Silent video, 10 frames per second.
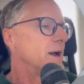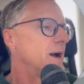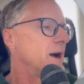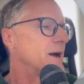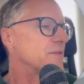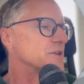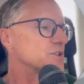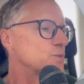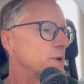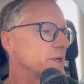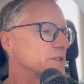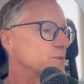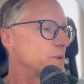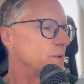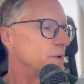The switch,
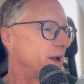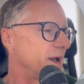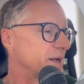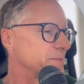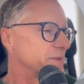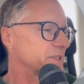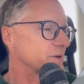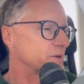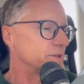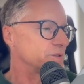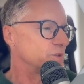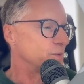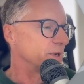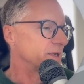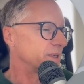we will add material to it.